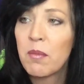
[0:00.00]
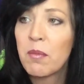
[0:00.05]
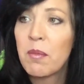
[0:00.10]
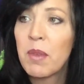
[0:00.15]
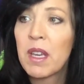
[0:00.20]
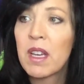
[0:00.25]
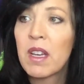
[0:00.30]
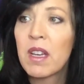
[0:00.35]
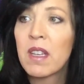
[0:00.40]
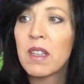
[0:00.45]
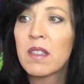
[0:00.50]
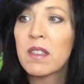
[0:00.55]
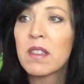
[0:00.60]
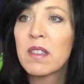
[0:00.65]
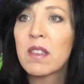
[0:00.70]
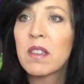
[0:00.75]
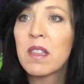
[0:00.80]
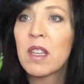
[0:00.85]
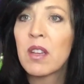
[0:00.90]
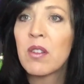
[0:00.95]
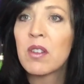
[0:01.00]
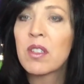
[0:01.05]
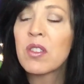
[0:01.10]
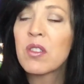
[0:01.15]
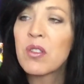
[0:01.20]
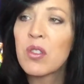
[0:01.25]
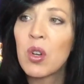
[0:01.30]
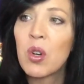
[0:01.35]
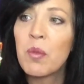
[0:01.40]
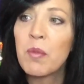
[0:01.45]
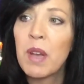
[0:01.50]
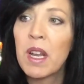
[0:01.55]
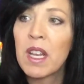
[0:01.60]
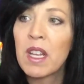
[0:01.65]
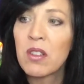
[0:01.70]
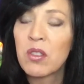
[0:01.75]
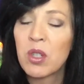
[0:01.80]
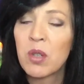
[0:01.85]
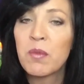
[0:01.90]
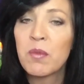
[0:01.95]
because there are so
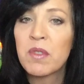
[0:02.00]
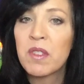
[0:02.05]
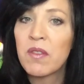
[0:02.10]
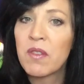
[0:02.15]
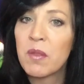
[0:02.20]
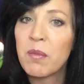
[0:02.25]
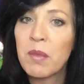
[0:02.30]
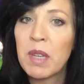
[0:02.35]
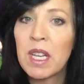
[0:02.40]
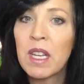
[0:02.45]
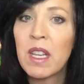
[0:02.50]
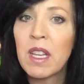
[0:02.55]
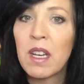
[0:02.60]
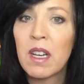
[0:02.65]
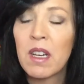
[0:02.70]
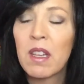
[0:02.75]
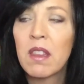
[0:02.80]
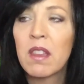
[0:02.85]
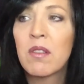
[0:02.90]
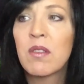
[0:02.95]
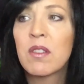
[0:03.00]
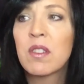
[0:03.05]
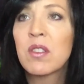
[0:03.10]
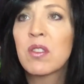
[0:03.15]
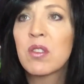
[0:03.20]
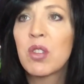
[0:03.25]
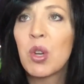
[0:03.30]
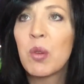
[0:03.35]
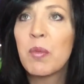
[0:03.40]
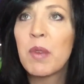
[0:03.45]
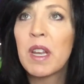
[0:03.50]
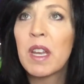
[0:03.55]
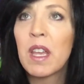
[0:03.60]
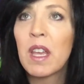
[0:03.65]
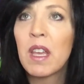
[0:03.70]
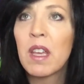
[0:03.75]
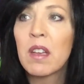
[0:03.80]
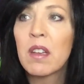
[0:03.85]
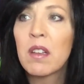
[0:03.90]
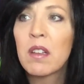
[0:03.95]
many in terms of the media there are so
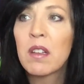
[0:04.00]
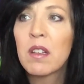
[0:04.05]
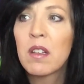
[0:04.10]
many